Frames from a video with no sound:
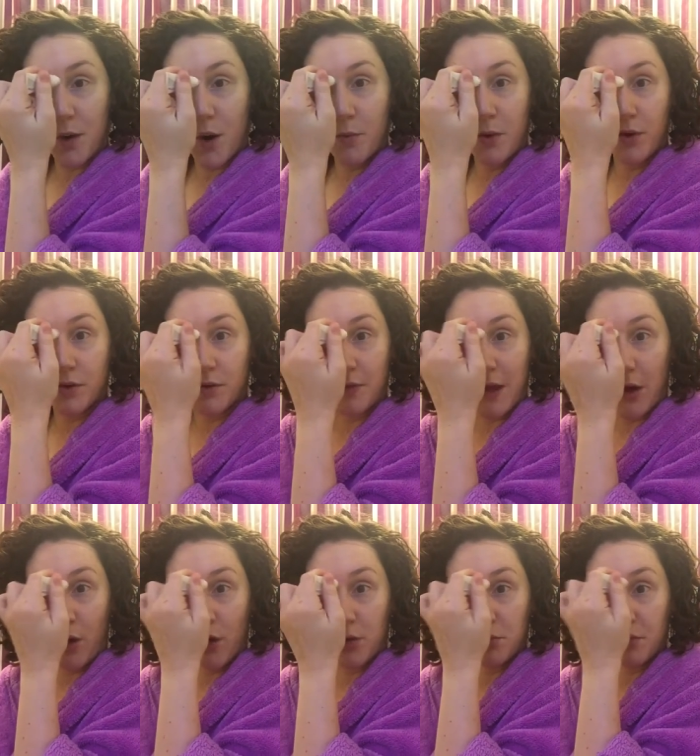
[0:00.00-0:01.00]
well because of that
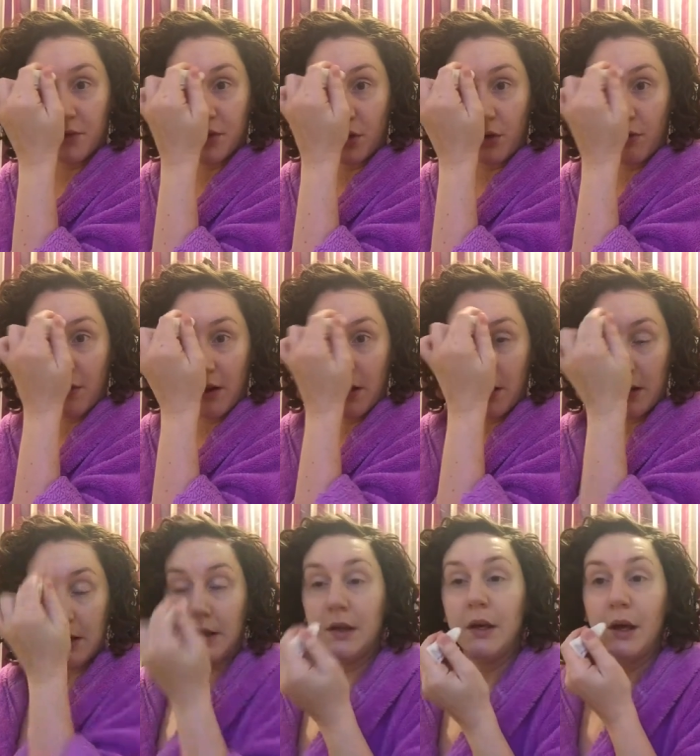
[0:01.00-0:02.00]
horrible photographer.
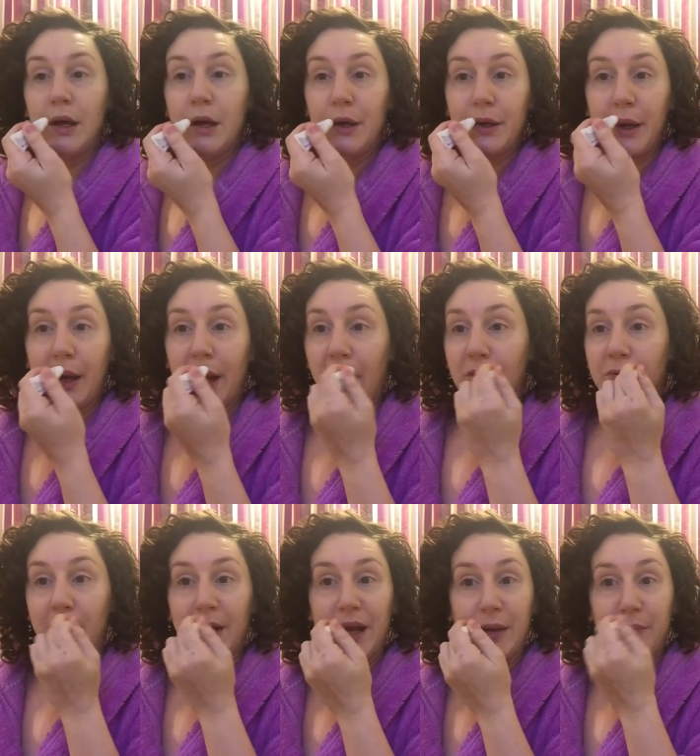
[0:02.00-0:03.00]
Take it over
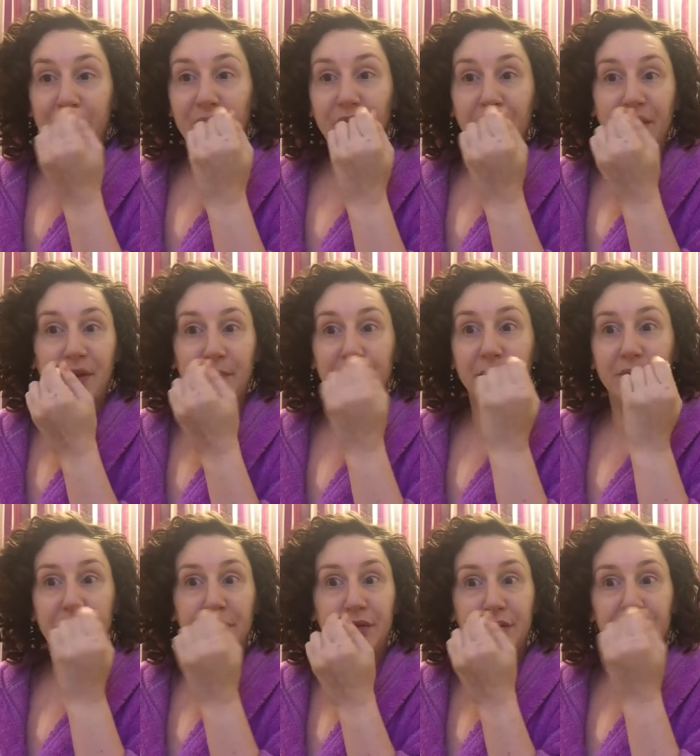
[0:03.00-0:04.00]
my lip because
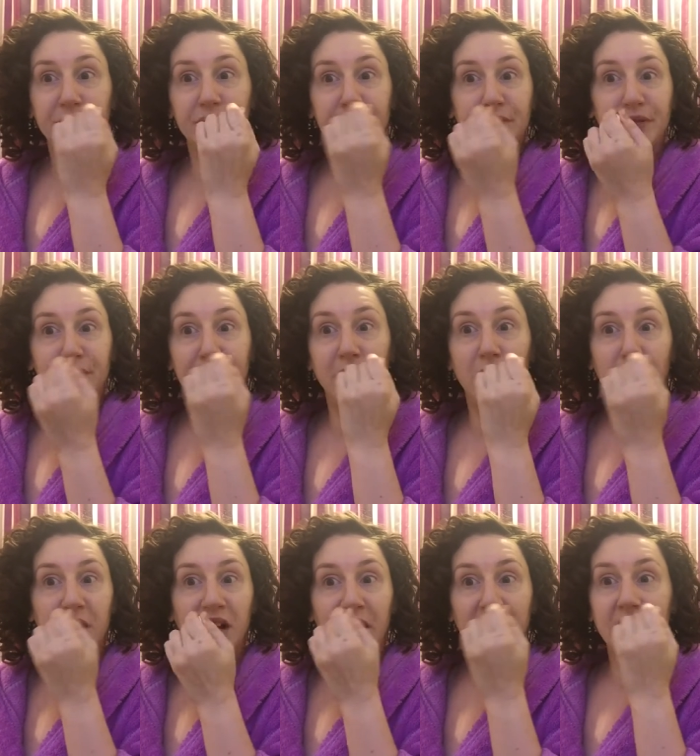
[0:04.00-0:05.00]

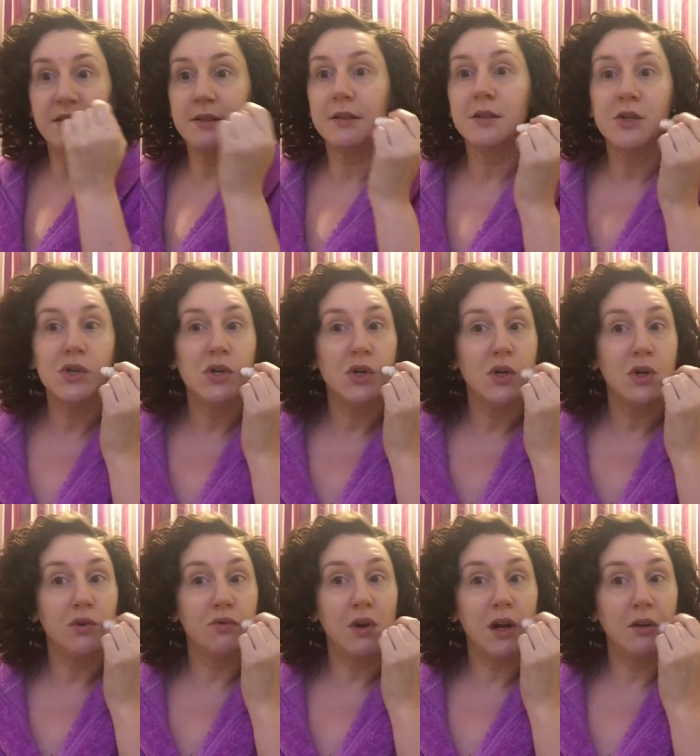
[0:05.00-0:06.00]
marble lights.
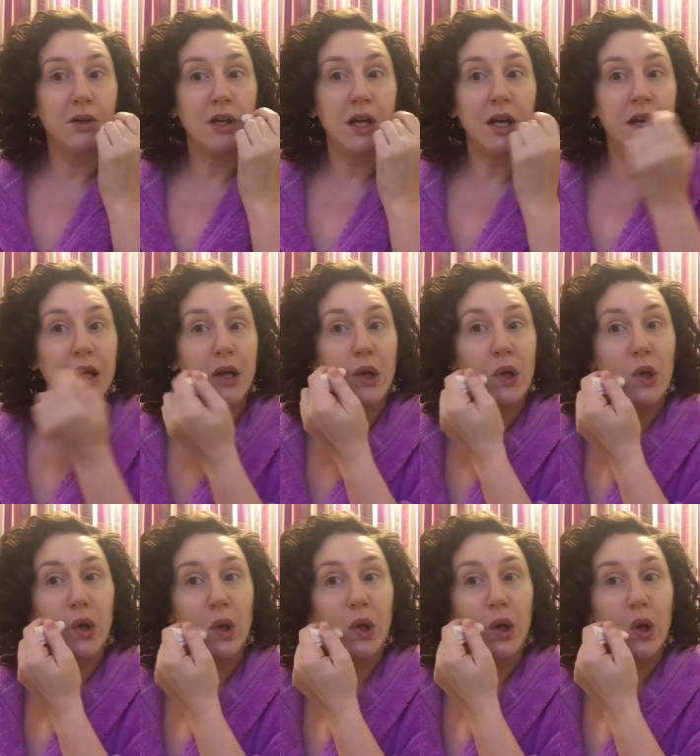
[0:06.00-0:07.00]
Round here.
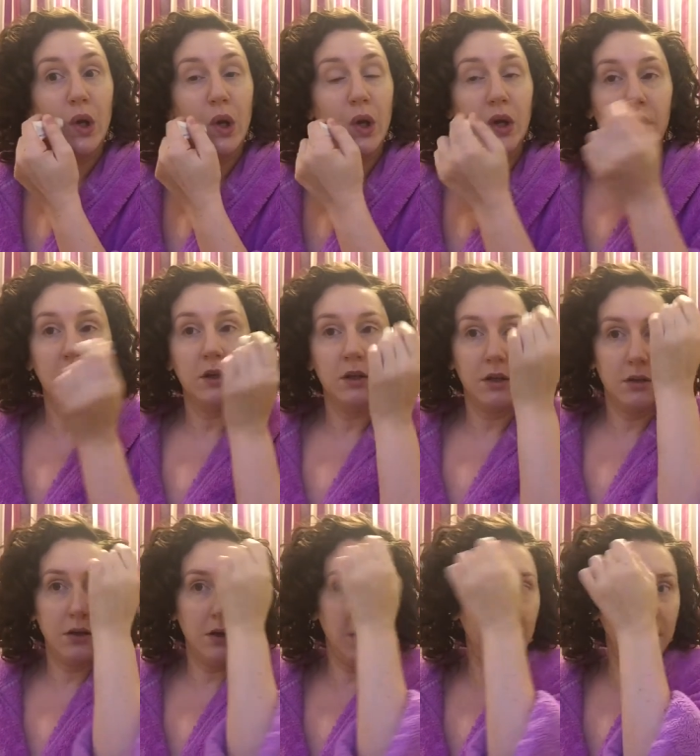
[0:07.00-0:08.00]

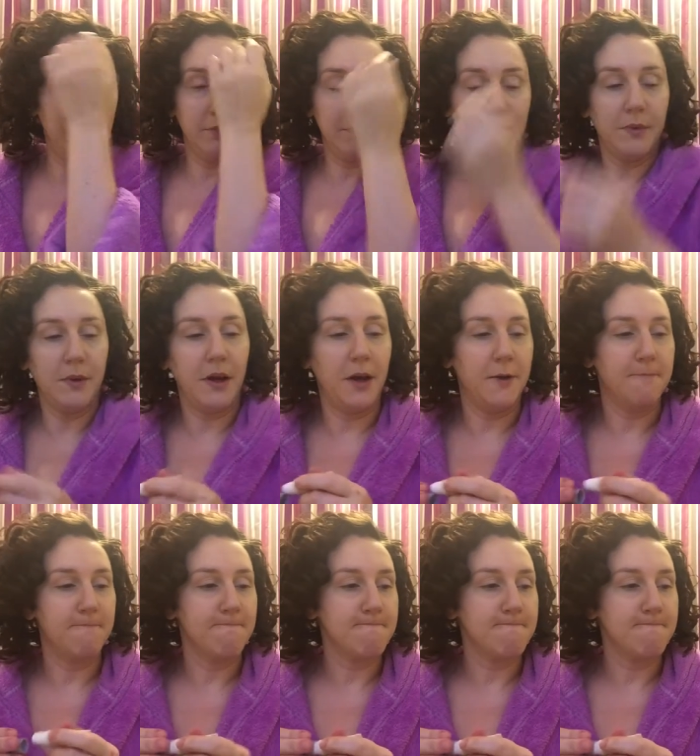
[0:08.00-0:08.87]
There we go.